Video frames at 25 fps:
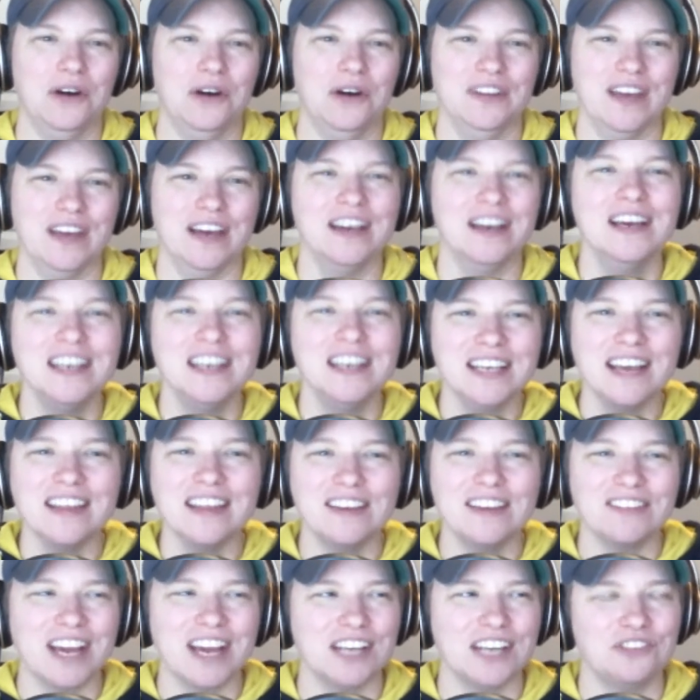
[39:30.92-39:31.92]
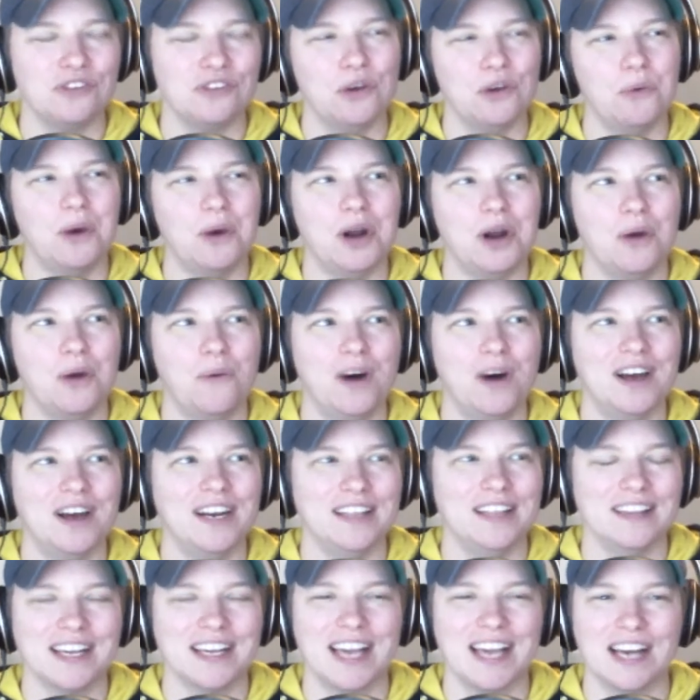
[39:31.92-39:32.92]
And they have Cash Flow 101
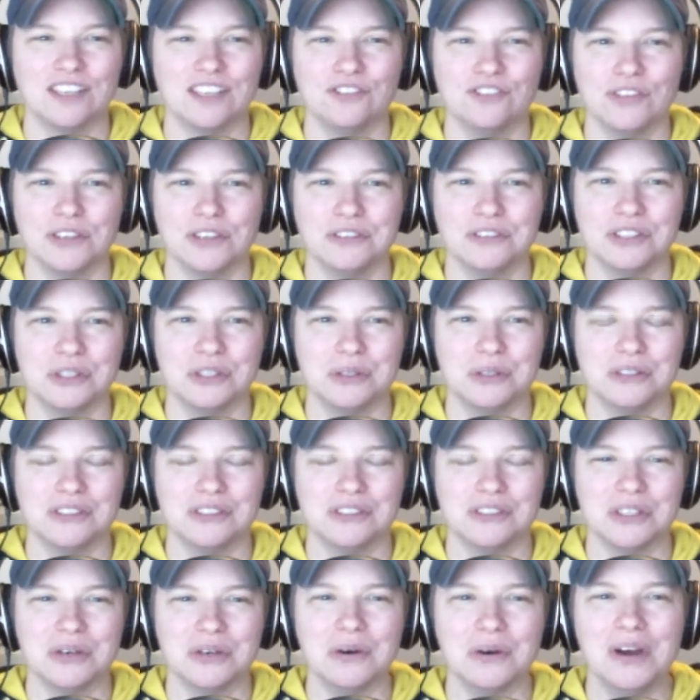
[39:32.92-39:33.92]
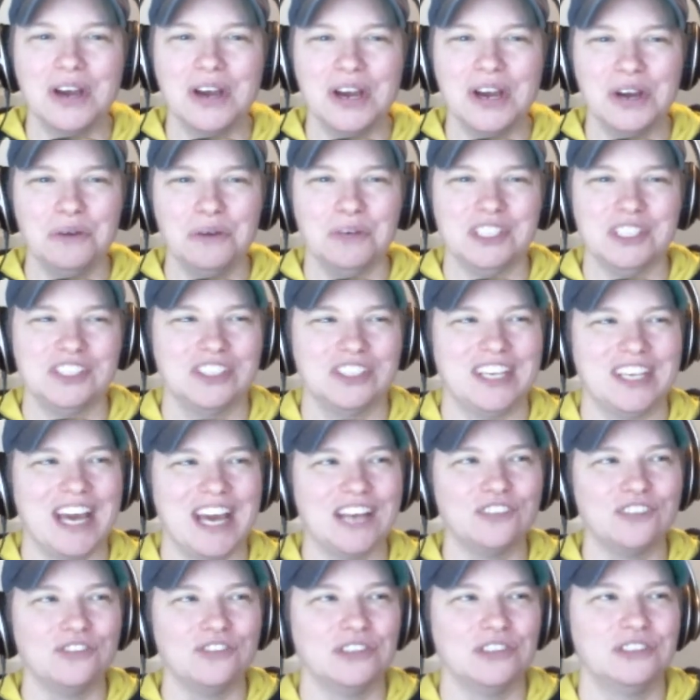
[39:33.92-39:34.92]
and then Cash Flow 202, which
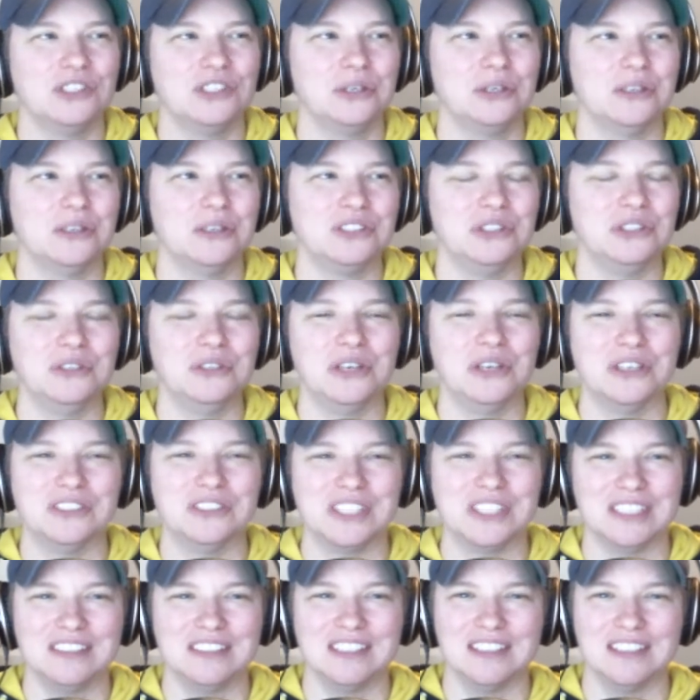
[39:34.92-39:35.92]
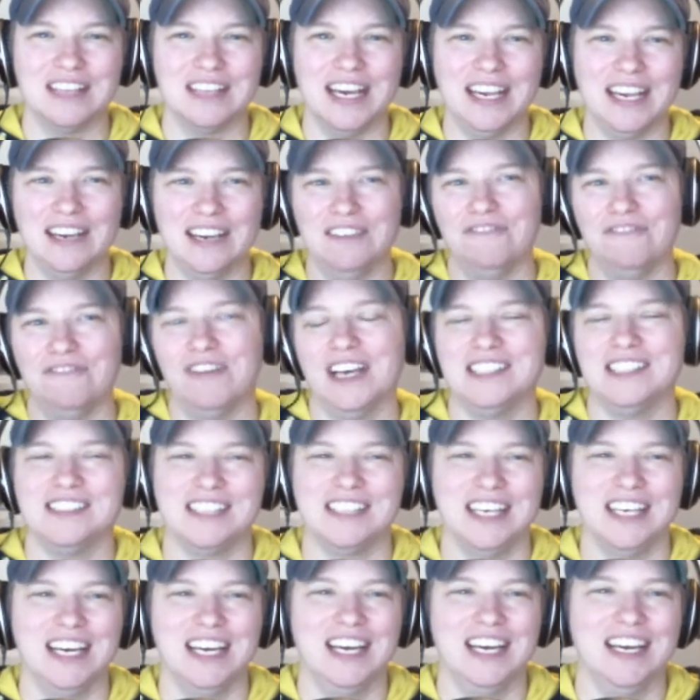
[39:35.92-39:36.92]
Cash Flow 202 goes into like
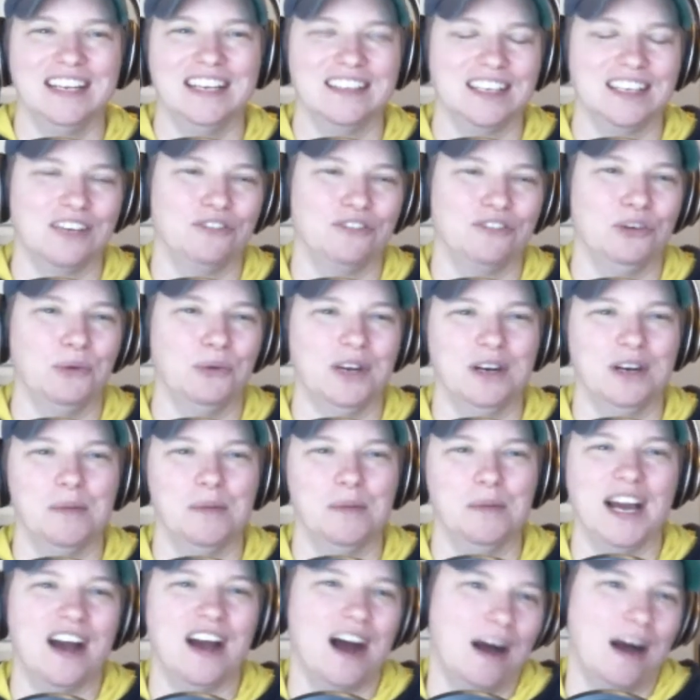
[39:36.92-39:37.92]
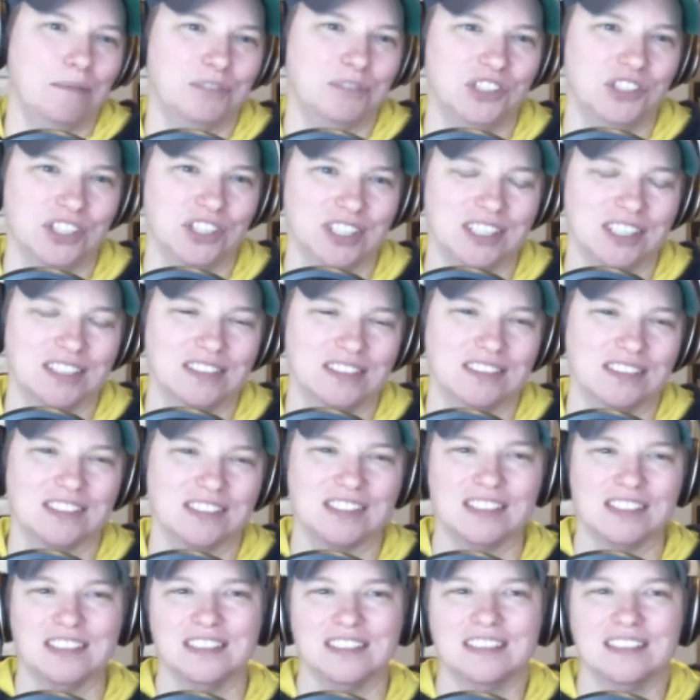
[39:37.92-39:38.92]
investing, like if you wanted to buy options and